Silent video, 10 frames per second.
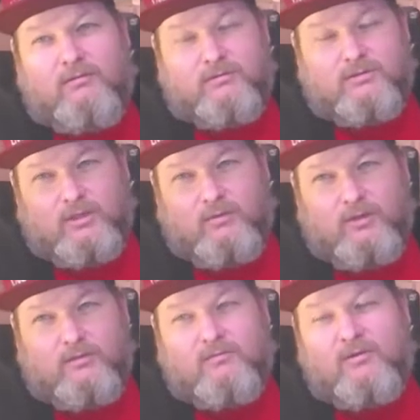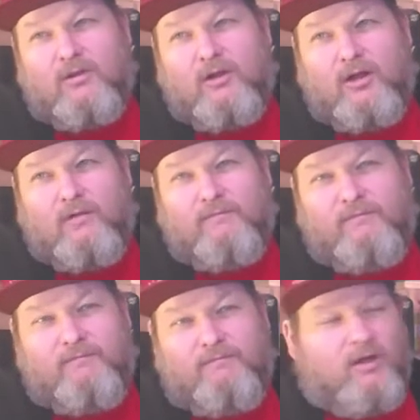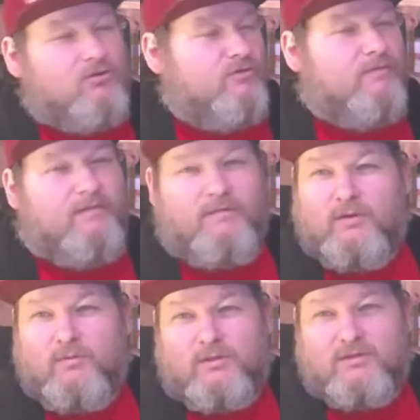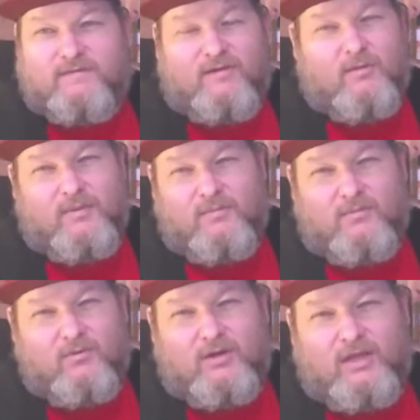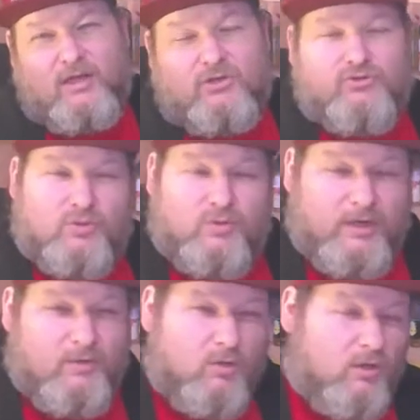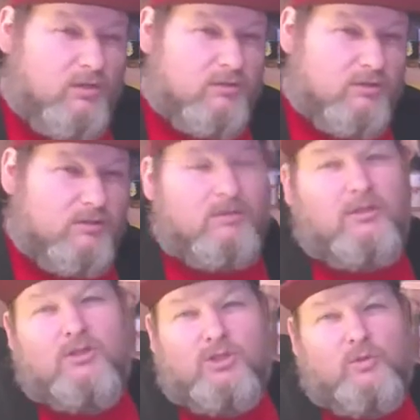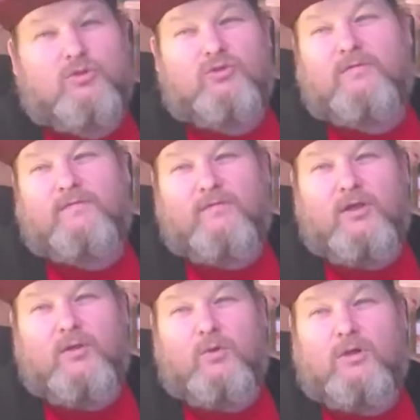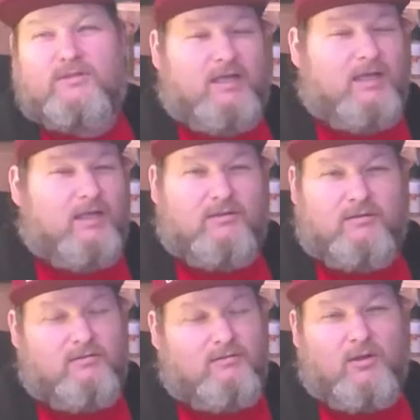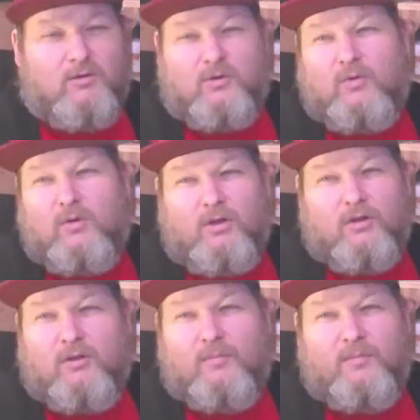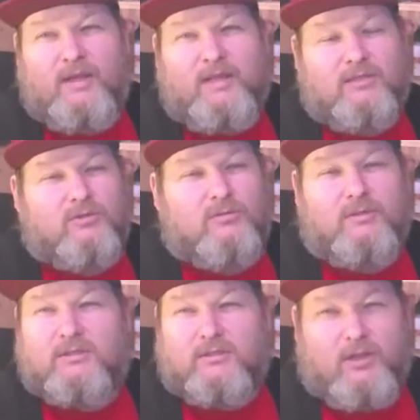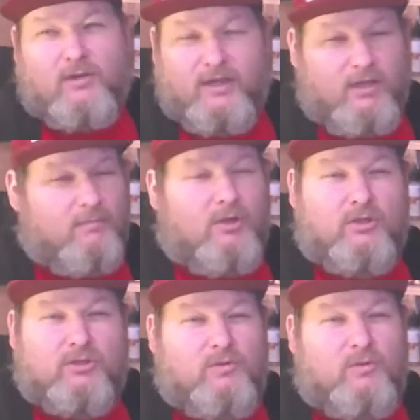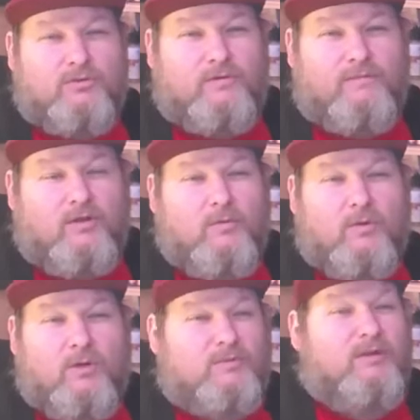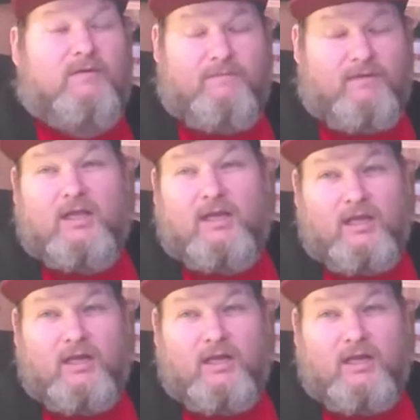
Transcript: so on. 150 watts felt a bit more like 120 watts. 230 watts, I don't know what I can compare that to, because I don't hit a mod at 230 watts, but it fucking hit